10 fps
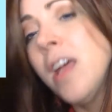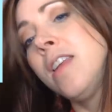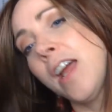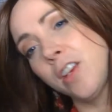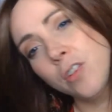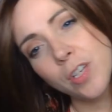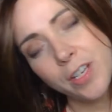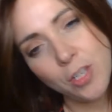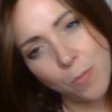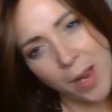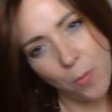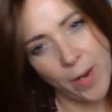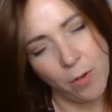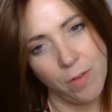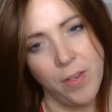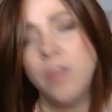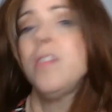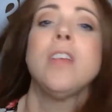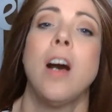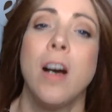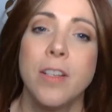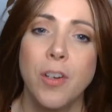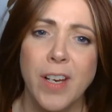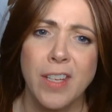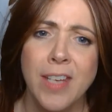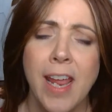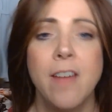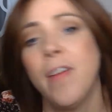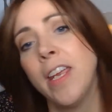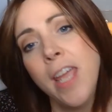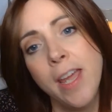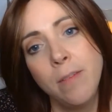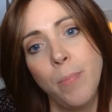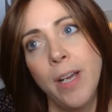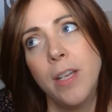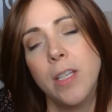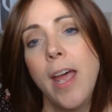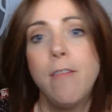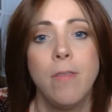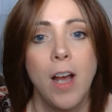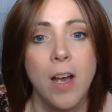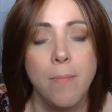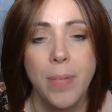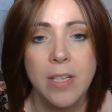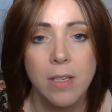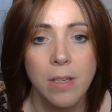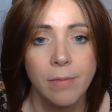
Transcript: Now, I usually do my wig reviews during the day if I can, but I've been